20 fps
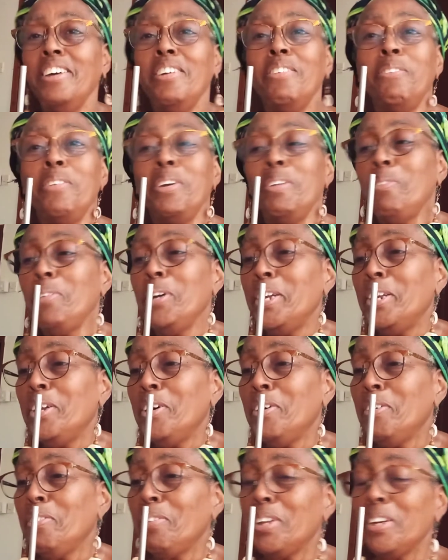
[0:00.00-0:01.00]
we went
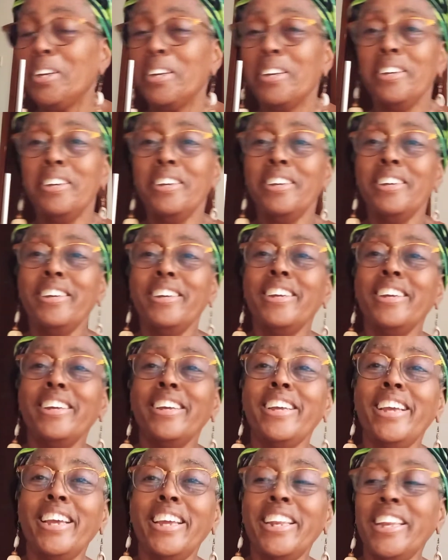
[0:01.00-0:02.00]
over there
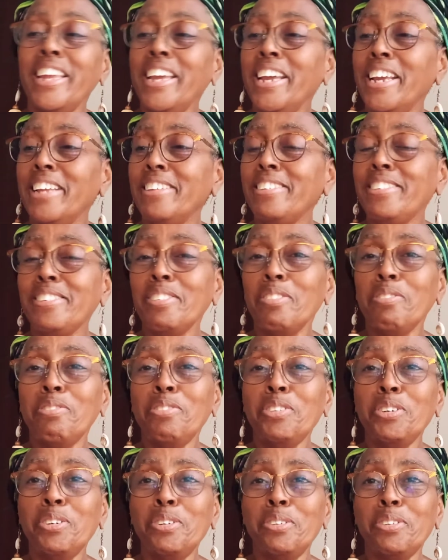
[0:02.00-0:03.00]
and had some
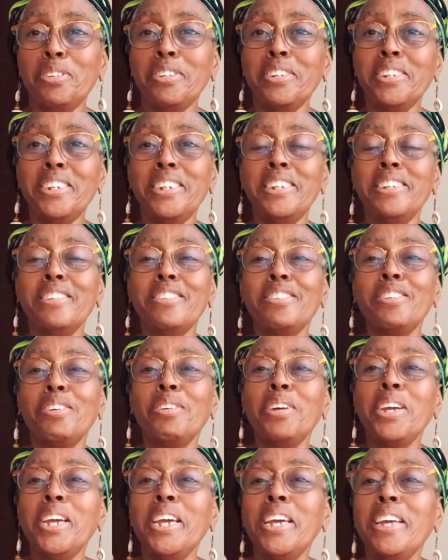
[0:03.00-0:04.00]
food to eat. So
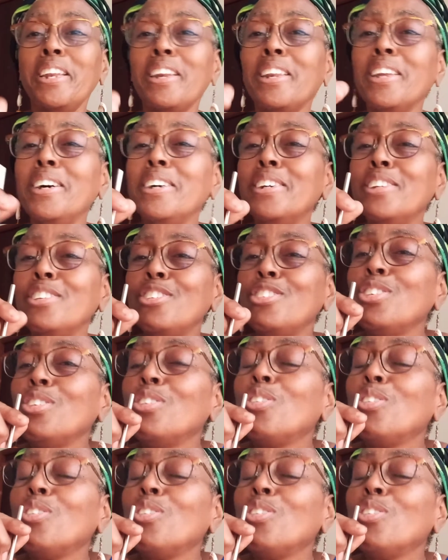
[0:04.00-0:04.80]
I had lunch.